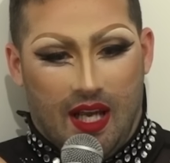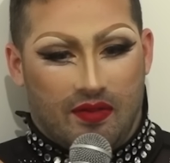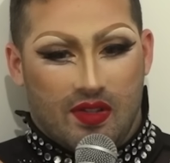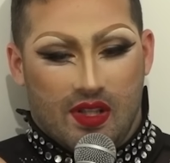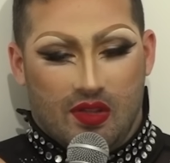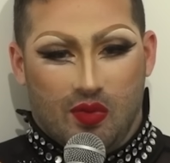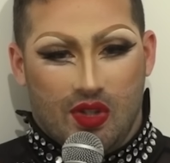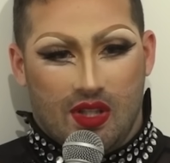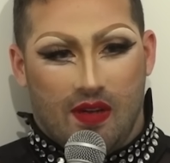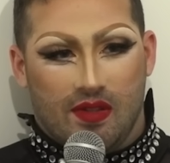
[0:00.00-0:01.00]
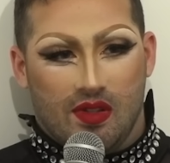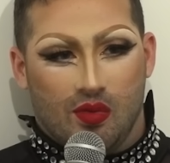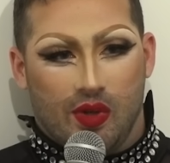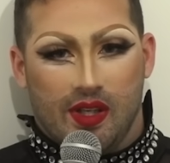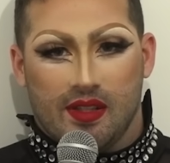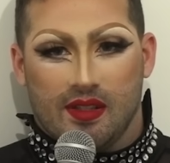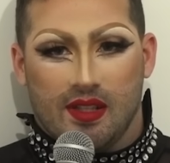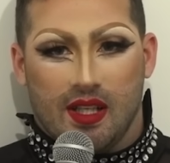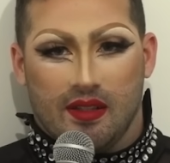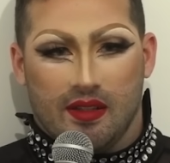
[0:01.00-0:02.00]
After this, we just have to do wigs,
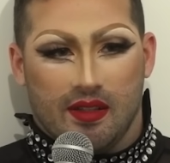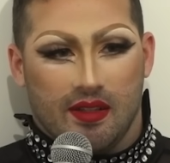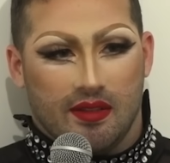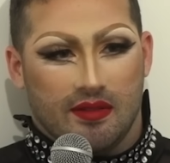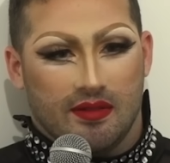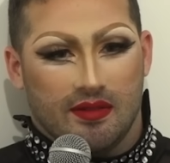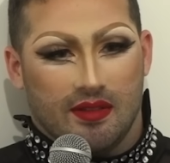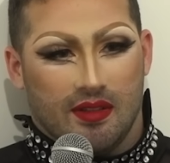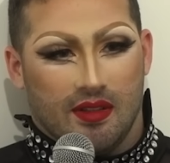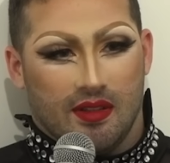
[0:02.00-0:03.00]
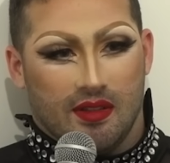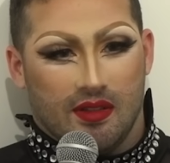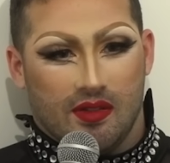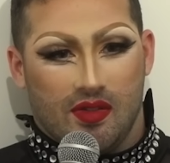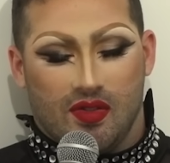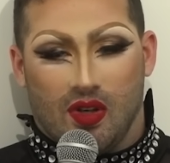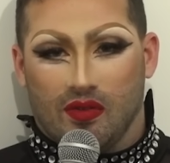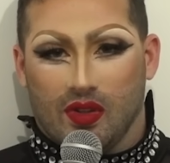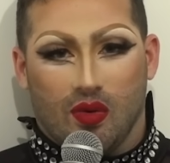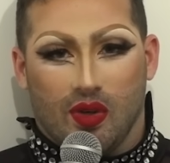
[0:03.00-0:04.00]
and then. Uh, start
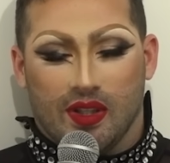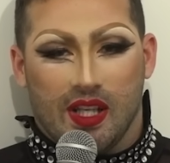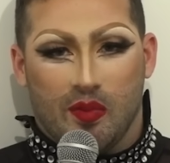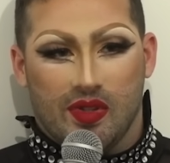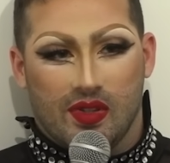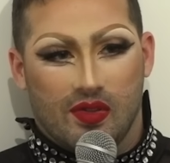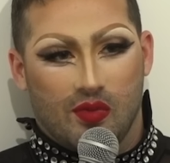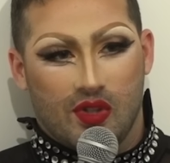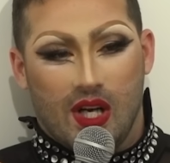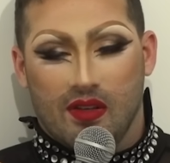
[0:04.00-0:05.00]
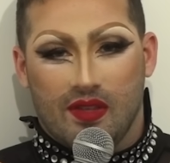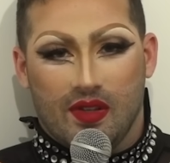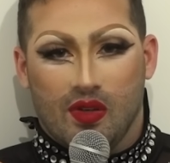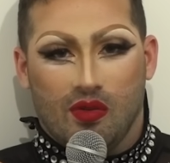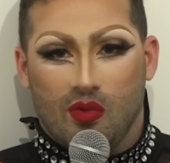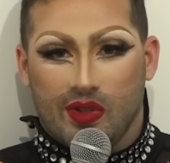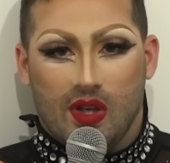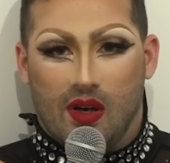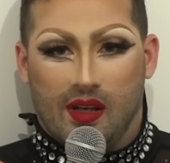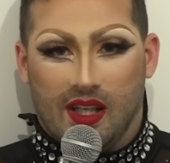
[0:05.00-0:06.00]
recording the episode, which I don't even know what we're
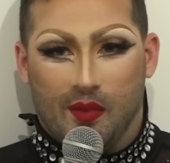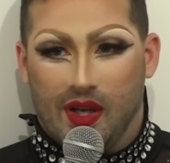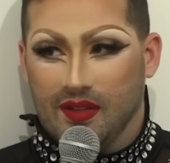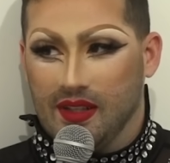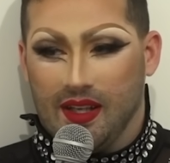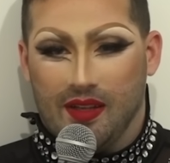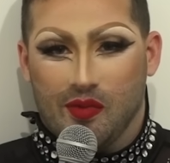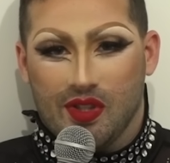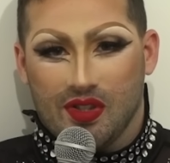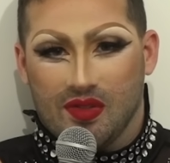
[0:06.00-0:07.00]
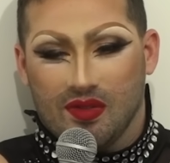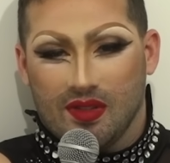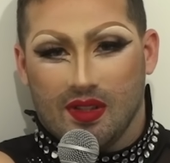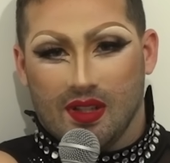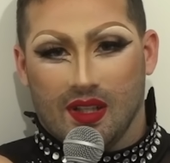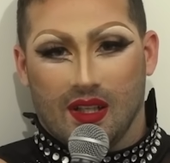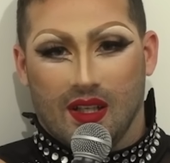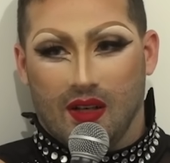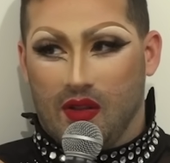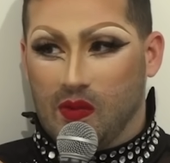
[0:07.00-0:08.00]
talking about today. We just
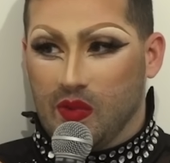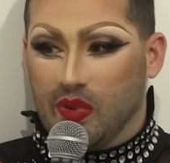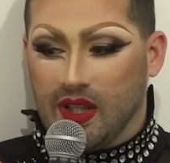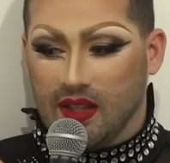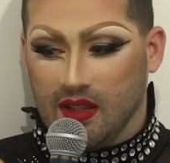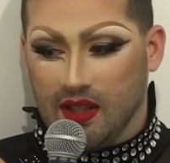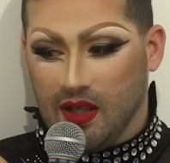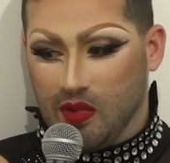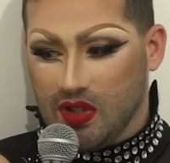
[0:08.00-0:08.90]
I don't think we planned on that.